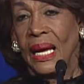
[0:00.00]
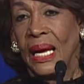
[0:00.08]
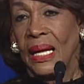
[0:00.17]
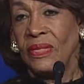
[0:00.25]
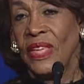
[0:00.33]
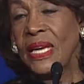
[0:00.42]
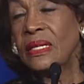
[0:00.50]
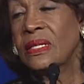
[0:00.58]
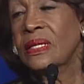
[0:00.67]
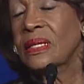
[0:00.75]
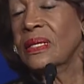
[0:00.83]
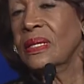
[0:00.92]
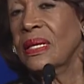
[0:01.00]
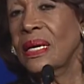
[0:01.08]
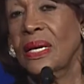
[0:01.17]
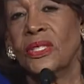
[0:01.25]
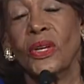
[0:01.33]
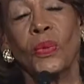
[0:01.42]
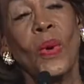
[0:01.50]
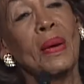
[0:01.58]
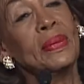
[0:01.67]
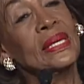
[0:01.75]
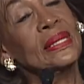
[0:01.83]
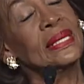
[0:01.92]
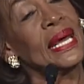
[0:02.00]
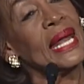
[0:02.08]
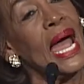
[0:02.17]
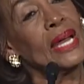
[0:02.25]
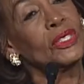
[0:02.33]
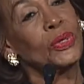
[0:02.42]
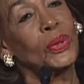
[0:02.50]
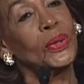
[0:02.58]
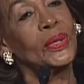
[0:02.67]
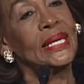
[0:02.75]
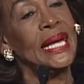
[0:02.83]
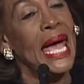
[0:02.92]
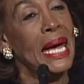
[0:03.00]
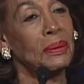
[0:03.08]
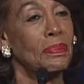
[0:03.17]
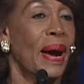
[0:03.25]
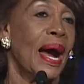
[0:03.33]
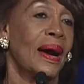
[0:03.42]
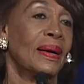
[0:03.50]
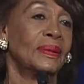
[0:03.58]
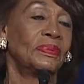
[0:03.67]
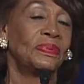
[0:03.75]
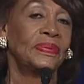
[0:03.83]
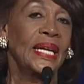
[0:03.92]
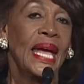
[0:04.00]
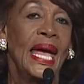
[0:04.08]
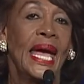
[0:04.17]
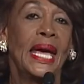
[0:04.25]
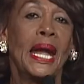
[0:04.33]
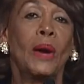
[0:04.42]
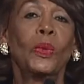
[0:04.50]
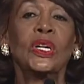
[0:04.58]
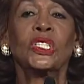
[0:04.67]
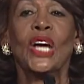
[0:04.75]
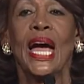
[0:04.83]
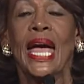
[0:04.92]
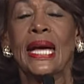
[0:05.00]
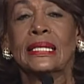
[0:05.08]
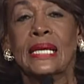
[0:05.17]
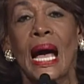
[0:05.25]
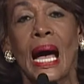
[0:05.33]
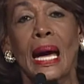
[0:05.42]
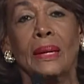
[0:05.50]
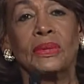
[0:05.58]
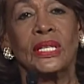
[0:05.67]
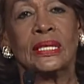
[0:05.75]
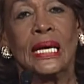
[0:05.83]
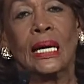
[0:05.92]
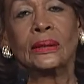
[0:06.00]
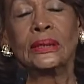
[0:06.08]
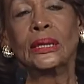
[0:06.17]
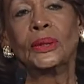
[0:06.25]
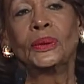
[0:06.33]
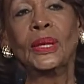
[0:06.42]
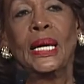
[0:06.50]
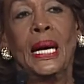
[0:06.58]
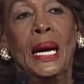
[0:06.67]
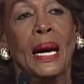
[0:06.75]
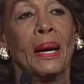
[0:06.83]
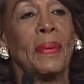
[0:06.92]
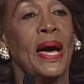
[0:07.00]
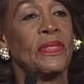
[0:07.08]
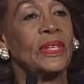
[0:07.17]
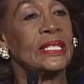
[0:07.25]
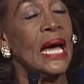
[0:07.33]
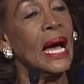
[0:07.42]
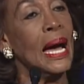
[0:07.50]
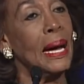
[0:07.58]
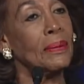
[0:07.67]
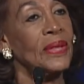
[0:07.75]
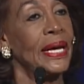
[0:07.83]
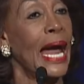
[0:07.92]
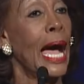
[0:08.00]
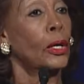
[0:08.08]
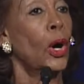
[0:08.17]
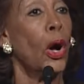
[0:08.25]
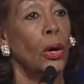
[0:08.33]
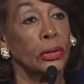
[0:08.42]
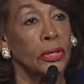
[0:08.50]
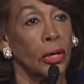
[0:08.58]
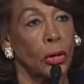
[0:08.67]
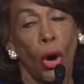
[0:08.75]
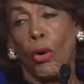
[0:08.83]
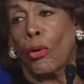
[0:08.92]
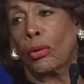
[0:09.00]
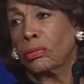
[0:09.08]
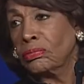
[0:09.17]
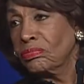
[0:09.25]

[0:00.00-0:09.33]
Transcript: This is a woman that I truly admire, and I wish I had time to tell you about the time that I called her Cole.